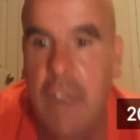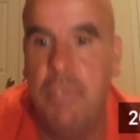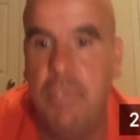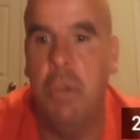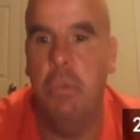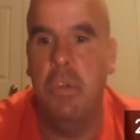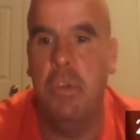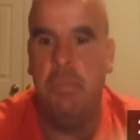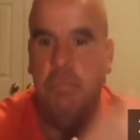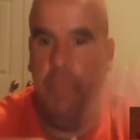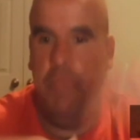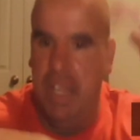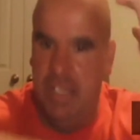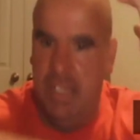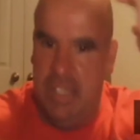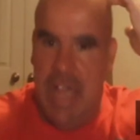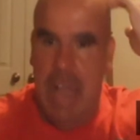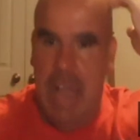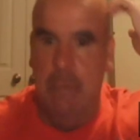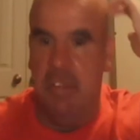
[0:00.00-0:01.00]
it was big
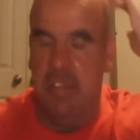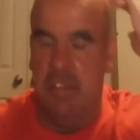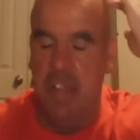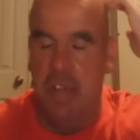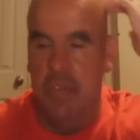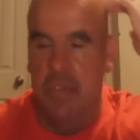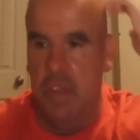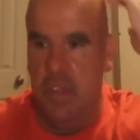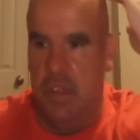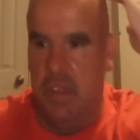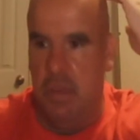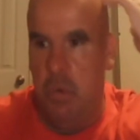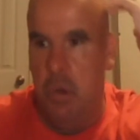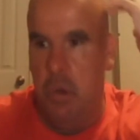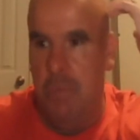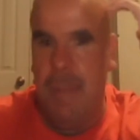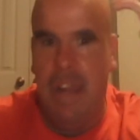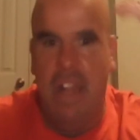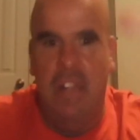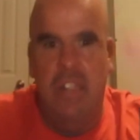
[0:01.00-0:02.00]
time stuff because there weren't
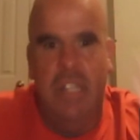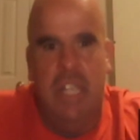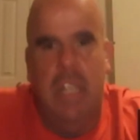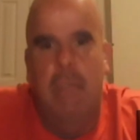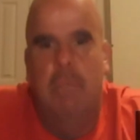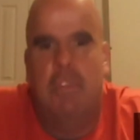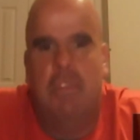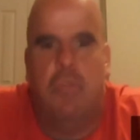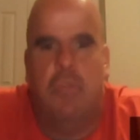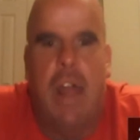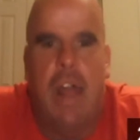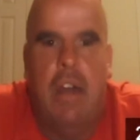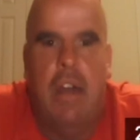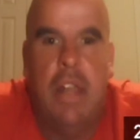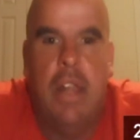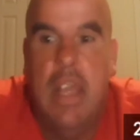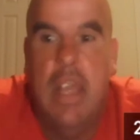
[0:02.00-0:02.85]
many teams around.